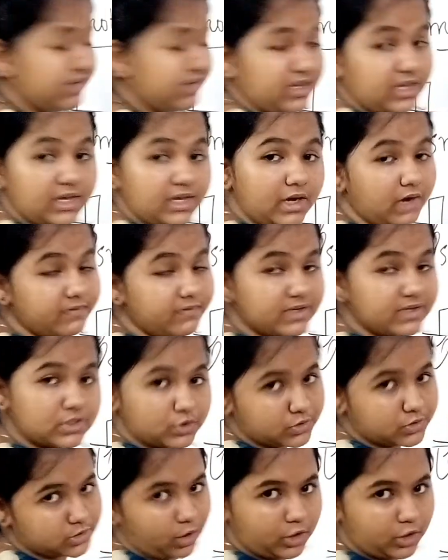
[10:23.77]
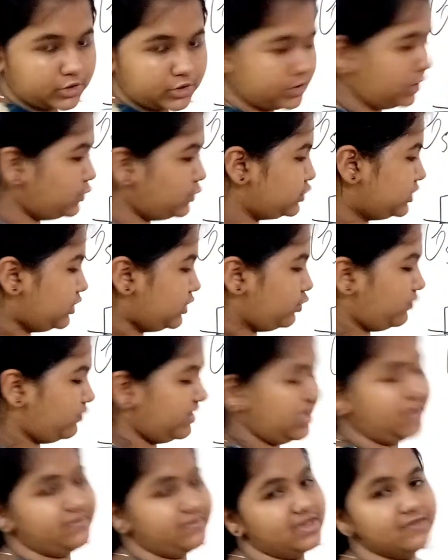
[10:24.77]
Here we took salt solution and over
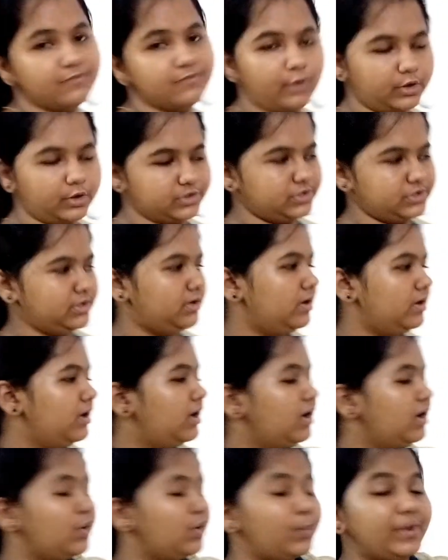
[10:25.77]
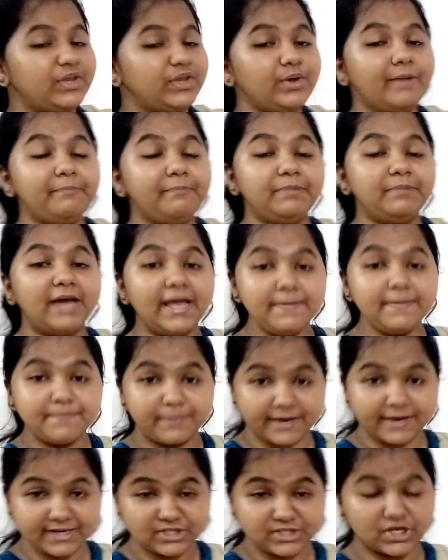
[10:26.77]
here we have water. When you apply
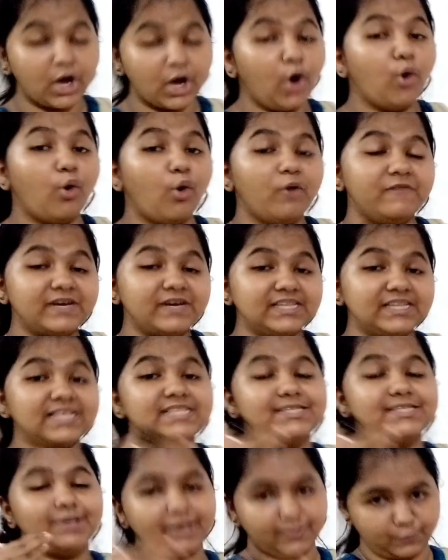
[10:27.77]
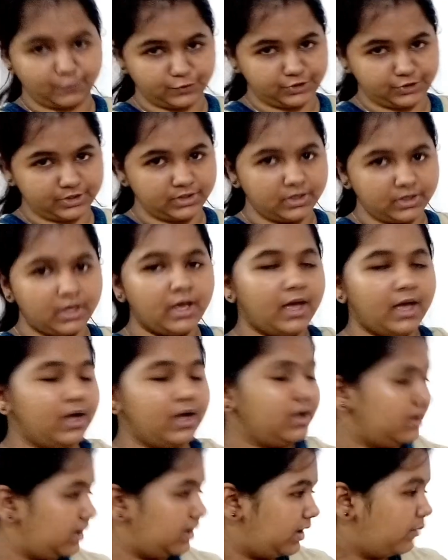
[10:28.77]
pressure over the solution,
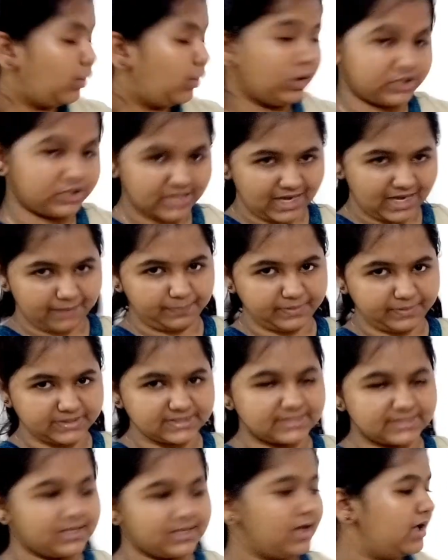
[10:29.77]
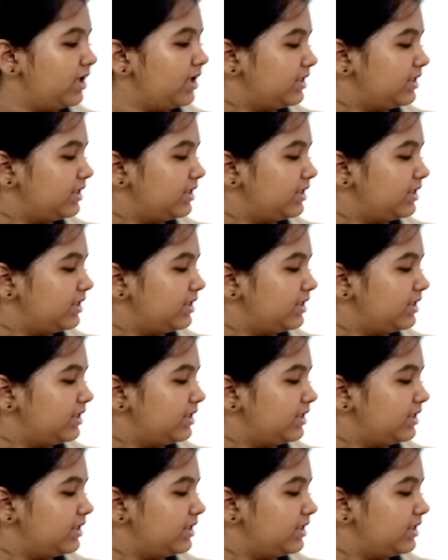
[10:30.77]
what happens?